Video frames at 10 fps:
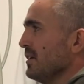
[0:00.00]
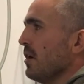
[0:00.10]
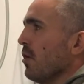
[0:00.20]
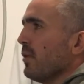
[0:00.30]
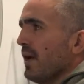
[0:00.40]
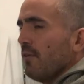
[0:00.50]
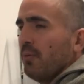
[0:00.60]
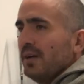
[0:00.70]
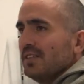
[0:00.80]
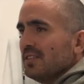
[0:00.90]
You know, we have a
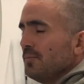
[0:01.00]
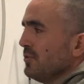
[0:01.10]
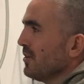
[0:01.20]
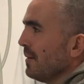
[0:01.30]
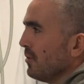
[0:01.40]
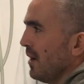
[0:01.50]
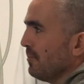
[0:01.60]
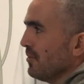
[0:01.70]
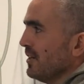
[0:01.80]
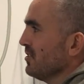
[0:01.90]
pretty simple and humble
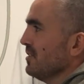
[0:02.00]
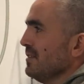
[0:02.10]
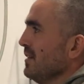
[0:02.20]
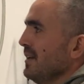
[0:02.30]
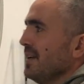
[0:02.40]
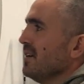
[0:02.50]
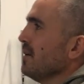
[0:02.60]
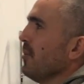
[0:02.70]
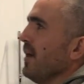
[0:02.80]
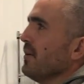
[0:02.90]
operation here
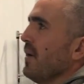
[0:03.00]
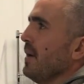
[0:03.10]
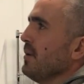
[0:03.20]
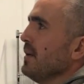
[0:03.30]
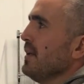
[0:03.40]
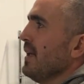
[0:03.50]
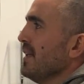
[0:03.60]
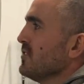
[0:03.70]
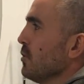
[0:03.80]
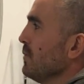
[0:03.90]
at Black Rabbit,
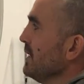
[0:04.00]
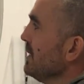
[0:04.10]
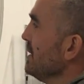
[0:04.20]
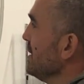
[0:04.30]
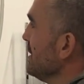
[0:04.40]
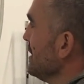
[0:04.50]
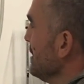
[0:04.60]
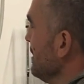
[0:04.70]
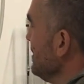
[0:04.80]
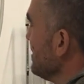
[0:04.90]
and so we need a
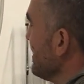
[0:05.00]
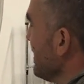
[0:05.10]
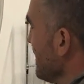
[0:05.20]
yeast that can